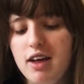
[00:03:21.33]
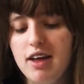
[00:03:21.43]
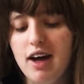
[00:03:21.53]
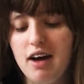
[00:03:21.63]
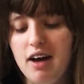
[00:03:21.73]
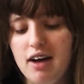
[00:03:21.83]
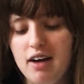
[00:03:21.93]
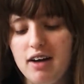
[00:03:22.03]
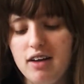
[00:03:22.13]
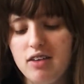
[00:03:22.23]
yeah,
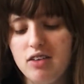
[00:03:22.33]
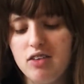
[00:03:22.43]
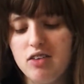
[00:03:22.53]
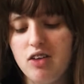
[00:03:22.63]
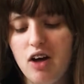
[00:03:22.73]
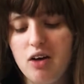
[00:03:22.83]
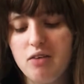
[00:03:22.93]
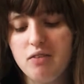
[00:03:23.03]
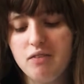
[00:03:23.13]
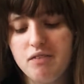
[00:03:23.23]

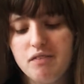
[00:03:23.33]
so